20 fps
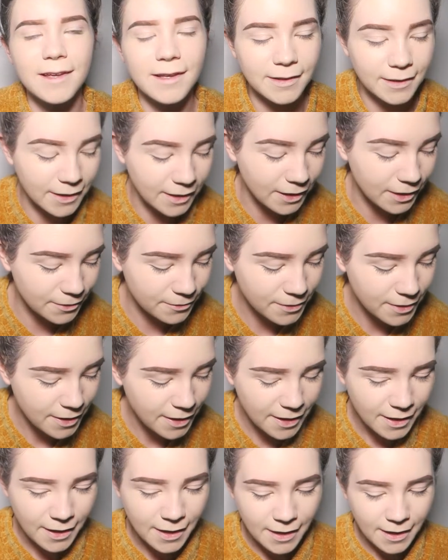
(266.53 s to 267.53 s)
there now,
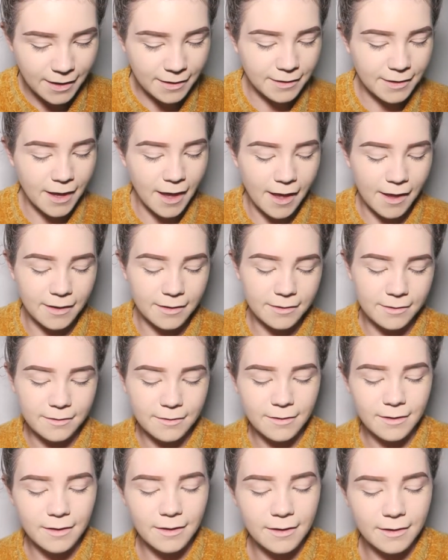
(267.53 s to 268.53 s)
and
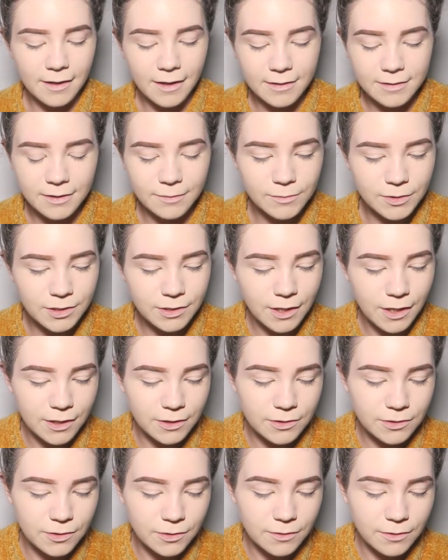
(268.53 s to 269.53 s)
then I guess I'm just
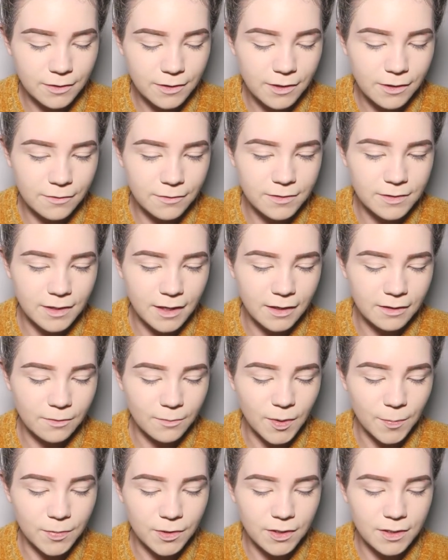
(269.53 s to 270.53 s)
gonna dunk the other side
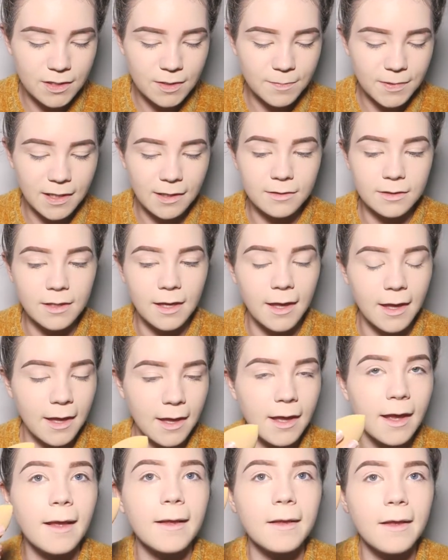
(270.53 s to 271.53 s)
of my beauty blender
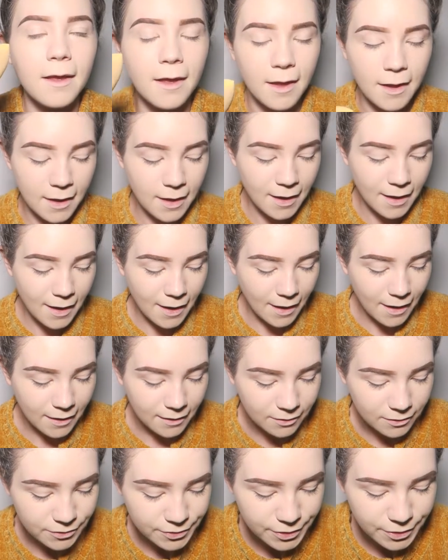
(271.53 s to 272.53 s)
in
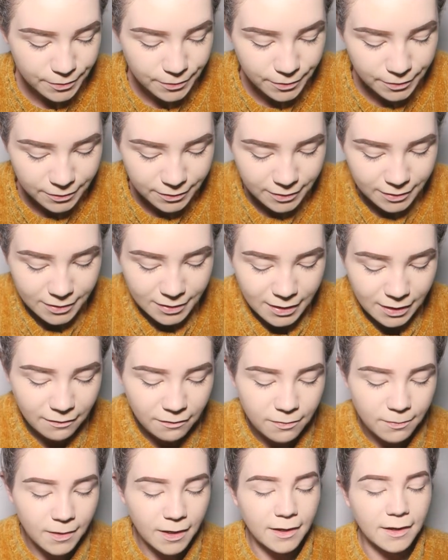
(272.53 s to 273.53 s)
and do
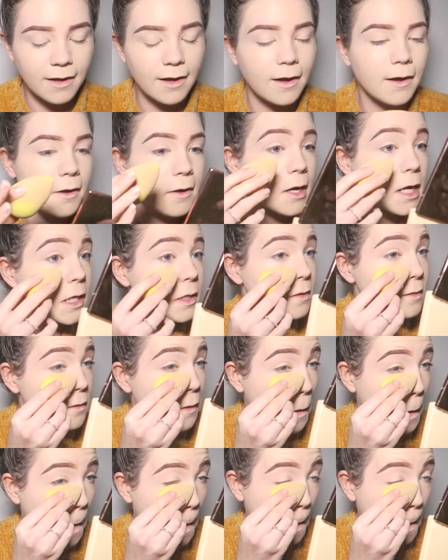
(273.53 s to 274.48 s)
underneath my eyes.